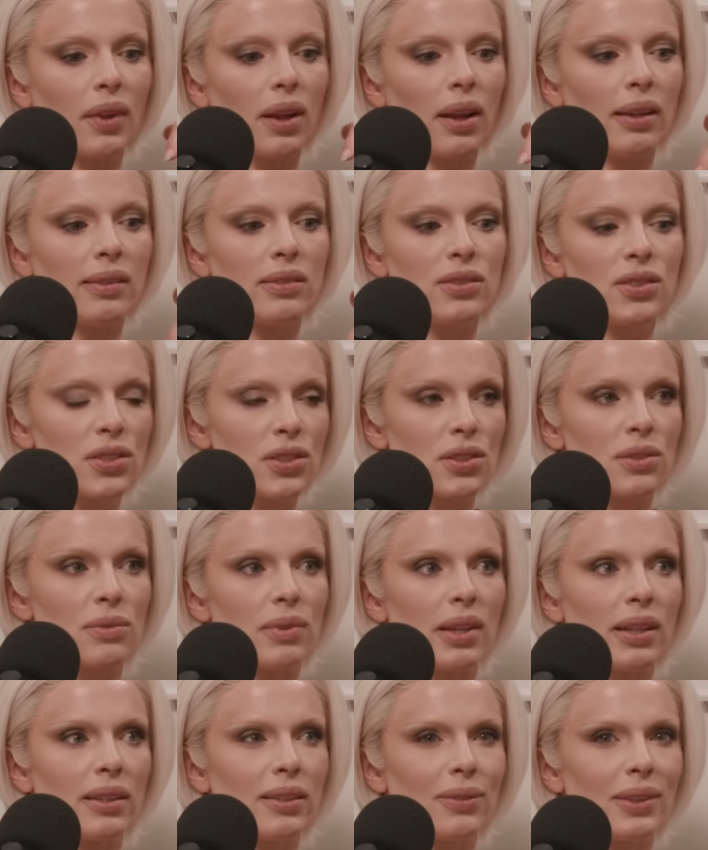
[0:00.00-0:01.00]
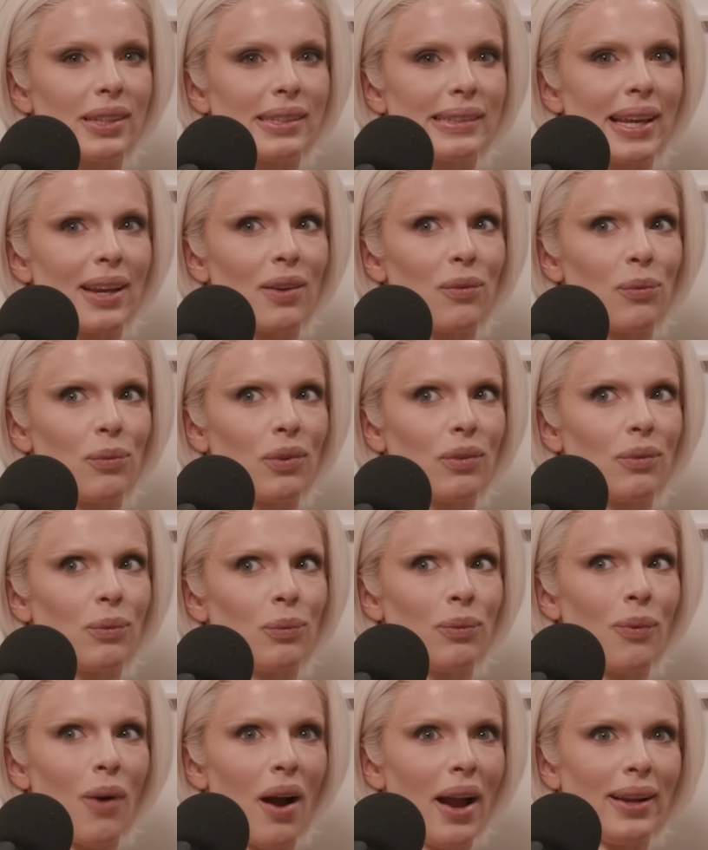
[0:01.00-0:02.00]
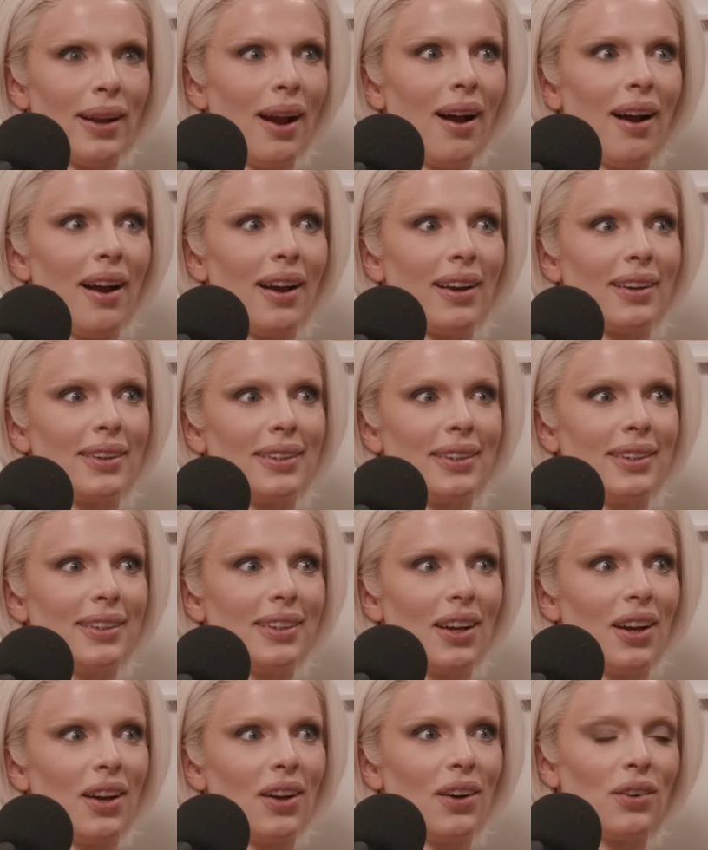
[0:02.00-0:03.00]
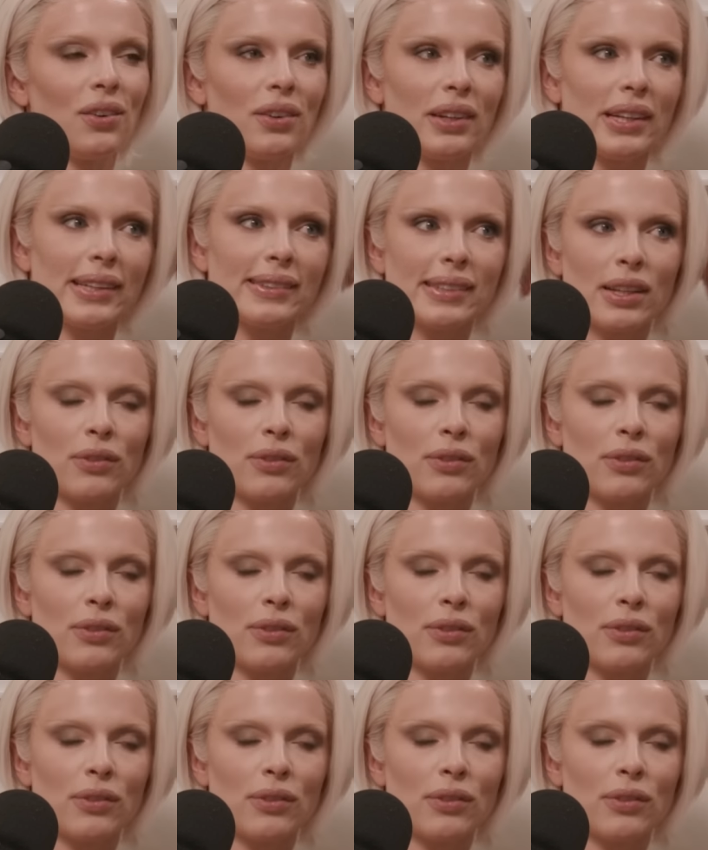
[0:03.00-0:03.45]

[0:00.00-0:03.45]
it's just it's it's like why not? Right. You know, okay, it's so I'm,